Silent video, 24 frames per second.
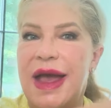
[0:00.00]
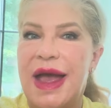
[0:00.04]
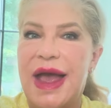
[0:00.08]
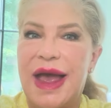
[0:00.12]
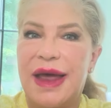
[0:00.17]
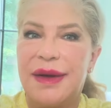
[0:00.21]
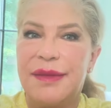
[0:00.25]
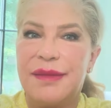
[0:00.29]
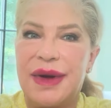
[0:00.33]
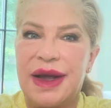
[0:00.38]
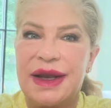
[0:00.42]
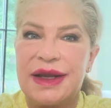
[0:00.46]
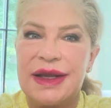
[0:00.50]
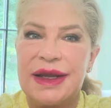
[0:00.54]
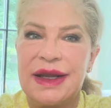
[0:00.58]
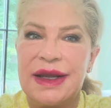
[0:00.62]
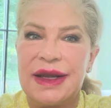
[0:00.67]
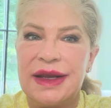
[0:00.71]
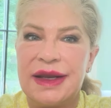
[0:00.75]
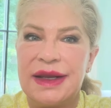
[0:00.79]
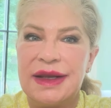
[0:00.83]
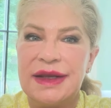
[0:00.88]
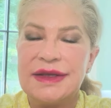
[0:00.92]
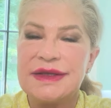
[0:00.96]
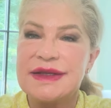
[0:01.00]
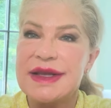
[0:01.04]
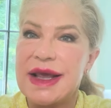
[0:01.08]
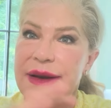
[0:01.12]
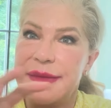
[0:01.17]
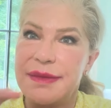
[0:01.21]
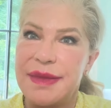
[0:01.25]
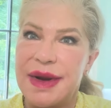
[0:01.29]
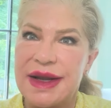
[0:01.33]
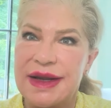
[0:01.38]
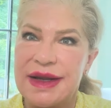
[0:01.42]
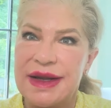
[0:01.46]
And my knees
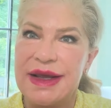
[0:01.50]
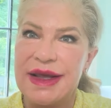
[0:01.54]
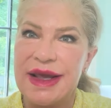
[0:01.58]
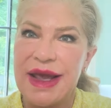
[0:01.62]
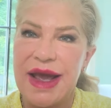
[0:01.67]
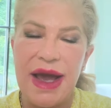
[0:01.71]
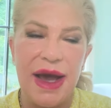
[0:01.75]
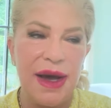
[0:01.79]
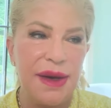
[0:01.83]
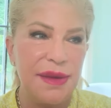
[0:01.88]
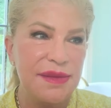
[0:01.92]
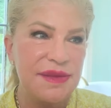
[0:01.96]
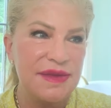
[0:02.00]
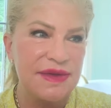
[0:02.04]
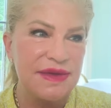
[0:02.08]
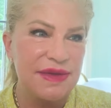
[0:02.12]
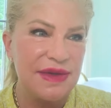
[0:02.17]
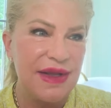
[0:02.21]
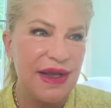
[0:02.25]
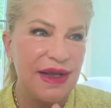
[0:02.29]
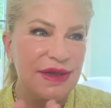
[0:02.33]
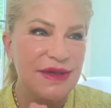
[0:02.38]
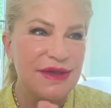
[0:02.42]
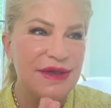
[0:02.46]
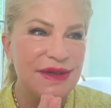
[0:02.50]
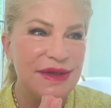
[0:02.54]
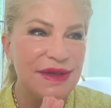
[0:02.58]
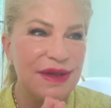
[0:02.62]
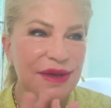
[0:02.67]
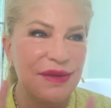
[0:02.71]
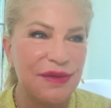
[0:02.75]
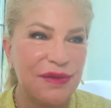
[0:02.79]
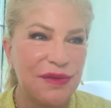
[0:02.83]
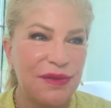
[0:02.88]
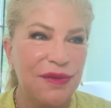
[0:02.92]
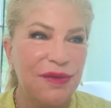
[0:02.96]
and my kneecaps, they just
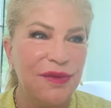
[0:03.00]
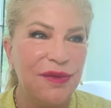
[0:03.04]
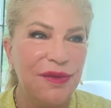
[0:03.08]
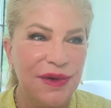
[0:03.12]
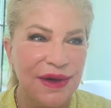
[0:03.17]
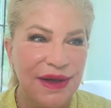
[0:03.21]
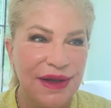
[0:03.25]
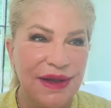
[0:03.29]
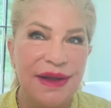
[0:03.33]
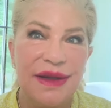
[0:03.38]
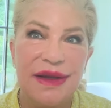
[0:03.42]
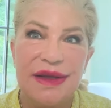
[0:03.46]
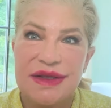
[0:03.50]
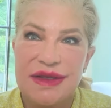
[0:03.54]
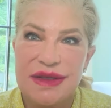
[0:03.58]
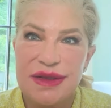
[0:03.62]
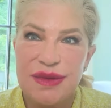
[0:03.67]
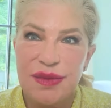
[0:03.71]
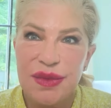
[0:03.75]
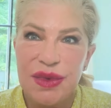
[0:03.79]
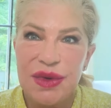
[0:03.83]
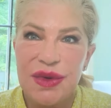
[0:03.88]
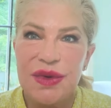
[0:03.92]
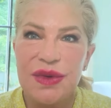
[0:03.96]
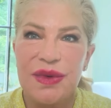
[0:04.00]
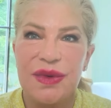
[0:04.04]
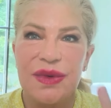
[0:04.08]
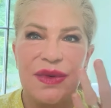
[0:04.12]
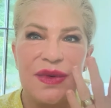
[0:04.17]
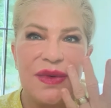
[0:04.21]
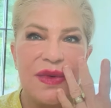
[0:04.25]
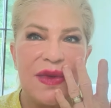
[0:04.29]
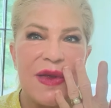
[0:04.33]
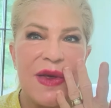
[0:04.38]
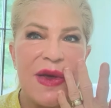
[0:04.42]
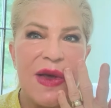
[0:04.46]
look really
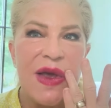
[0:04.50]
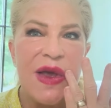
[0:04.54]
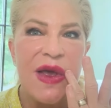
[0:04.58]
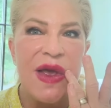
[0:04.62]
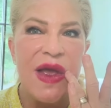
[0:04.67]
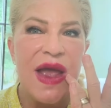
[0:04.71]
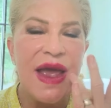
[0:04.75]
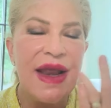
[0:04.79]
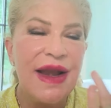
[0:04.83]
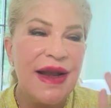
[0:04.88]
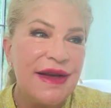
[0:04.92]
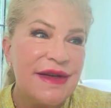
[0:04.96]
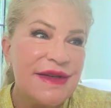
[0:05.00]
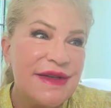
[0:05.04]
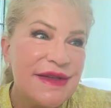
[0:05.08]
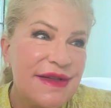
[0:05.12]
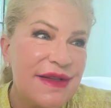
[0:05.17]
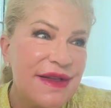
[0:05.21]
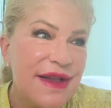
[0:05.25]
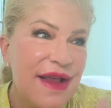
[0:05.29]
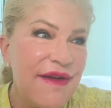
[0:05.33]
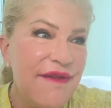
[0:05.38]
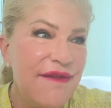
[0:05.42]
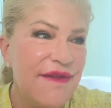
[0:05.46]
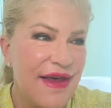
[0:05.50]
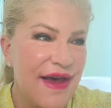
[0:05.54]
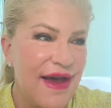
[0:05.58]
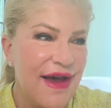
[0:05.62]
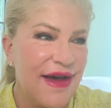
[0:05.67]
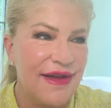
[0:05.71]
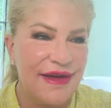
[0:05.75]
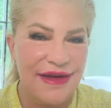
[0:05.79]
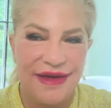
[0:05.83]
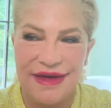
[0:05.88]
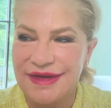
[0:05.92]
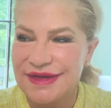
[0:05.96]
smooth. And I just love
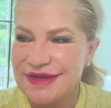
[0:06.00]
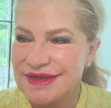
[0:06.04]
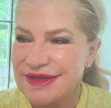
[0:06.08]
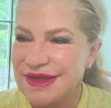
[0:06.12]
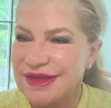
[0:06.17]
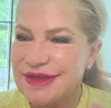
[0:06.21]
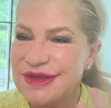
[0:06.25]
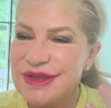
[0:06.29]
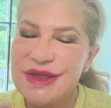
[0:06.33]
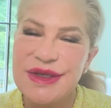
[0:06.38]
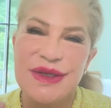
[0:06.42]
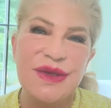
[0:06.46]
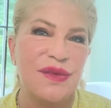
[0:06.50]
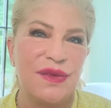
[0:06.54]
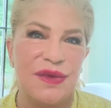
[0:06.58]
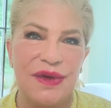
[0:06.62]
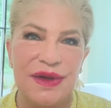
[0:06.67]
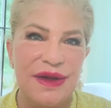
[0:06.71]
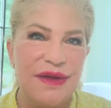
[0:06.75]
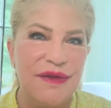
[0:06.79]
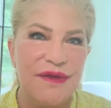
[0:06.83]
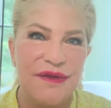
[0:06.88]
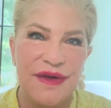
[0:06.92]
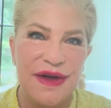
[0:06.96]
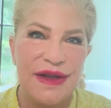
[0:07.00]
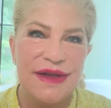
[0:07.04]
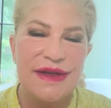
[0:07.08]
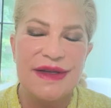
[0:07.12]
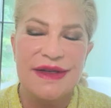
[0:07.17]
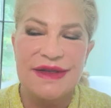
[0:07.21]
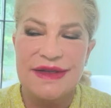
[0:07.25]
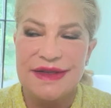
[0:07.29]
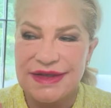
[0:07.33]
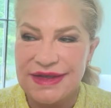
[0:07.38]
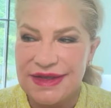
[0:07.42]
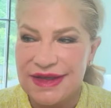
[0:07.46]
that. It's, it's just really fun to
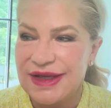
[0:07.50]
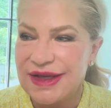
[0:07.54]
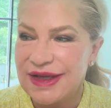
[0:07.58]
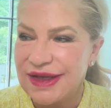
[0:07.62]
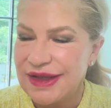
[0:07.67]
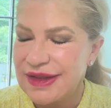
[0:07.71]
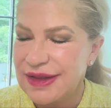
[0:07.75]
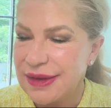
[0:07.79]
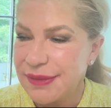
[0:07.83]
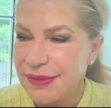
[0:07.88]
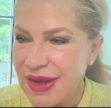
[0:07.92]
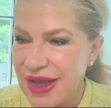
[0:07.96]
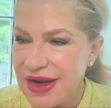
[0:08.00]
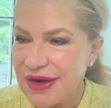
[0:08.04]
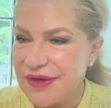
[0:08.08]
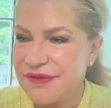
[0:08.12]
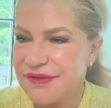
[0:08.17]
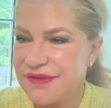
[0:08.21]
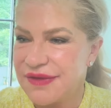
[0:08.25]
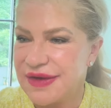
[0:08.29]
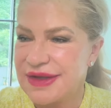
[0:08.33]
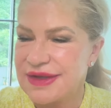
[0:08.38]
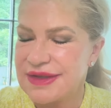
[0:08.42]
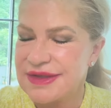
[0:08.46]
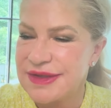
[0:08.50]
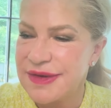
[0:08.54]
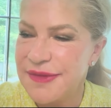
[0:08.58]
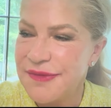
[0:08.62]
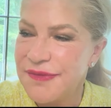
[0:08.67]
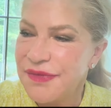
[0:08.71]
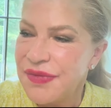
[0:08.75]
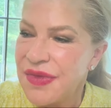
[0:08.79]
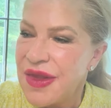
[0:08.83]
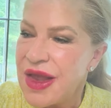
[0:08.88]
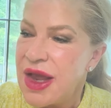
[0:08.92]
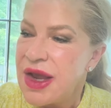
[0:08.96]
see the benefits.
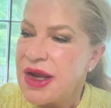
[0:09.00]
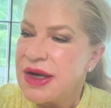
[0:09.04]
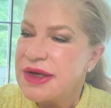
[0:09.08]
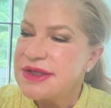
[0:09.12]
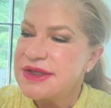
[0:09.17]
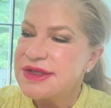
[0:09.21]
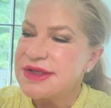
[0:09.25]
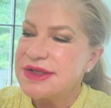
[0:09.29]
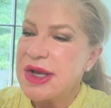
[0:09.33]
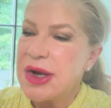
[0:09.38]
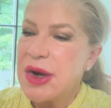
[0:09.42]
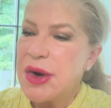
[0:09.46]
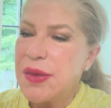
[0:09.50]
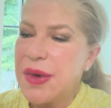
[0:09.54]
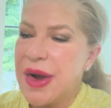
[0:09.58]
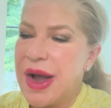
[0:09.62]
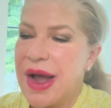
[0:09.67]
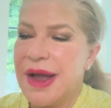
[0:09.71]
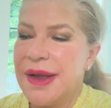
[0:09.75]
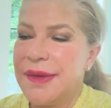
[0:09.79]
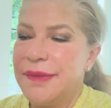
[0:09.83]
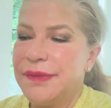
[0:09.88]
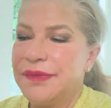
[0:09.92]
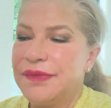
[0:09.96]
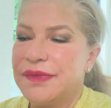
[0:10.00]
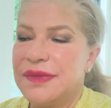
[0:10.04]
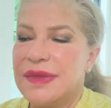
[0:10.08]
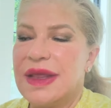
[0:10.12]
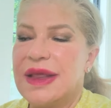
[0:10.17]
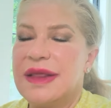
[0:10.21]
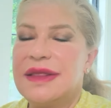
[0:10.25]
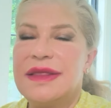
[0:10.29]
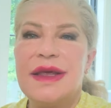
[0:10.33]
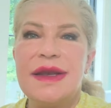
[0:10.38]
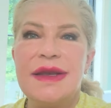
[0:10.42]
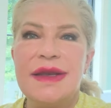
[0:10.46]
So um,
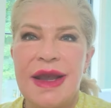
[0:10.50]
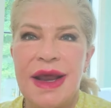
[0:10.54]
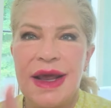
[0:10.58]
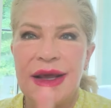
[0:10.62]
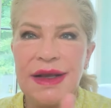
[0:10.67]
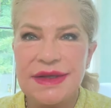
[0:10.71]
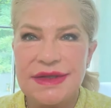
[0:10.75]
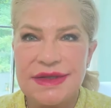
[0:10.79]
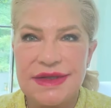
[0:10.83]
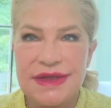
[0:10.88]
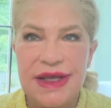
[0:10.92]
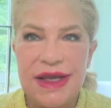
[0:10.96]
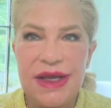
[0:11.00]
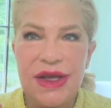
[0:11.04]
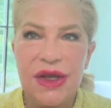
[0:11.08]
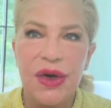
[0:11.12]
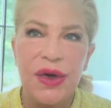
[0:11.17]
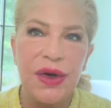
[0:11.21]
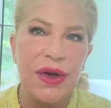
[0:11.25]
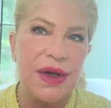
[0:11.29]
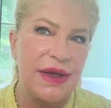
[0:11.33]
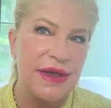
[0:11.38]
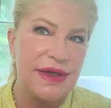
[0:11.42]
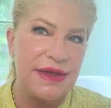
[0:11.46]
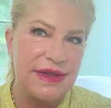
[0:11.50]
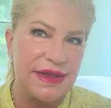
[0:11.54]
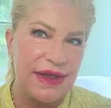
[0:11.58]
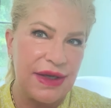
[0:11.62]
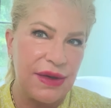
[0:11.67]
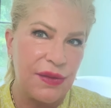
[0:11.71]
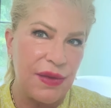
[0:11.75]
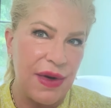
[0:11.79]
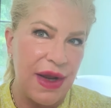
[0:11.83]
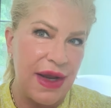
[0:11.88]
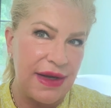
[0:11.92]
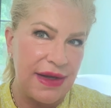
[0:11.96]
the next thing you're gonna
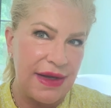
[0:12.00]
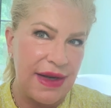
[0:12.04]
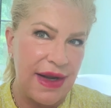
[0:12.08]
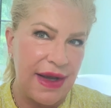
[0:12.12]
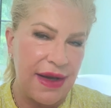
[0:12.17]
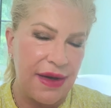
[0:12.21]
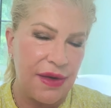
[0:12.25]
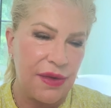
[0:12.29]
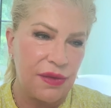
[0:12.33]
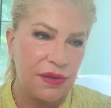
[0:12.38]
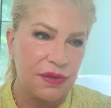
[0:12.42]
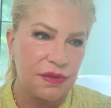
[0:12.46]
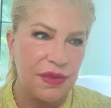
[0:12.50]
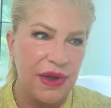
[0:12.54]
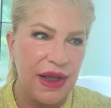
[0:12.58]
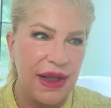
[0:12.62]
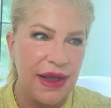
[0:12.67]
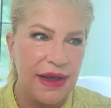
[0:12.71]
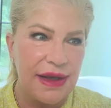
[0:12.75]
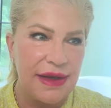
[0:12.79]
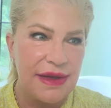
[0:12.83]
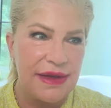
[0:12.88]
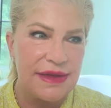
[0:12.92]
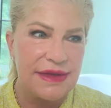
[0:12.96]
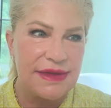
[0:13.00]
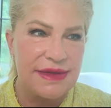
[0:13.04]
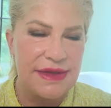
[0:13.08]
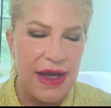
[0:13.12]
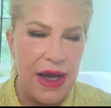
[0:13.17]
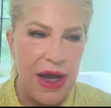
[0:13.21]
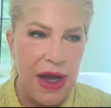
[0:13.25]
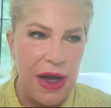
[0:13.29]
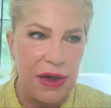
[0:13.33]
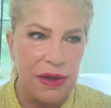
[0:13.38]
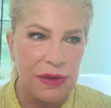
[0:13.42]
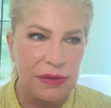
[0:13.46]
see right now is
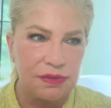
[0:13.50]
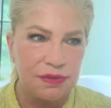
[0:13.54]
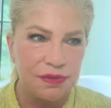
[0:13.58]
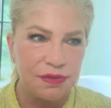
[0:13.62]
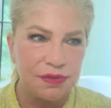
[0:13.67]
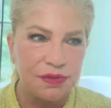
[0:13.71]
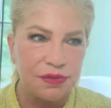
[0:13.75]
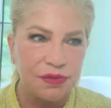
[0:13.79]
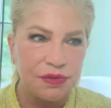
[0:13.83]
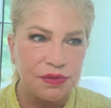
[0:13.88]
um,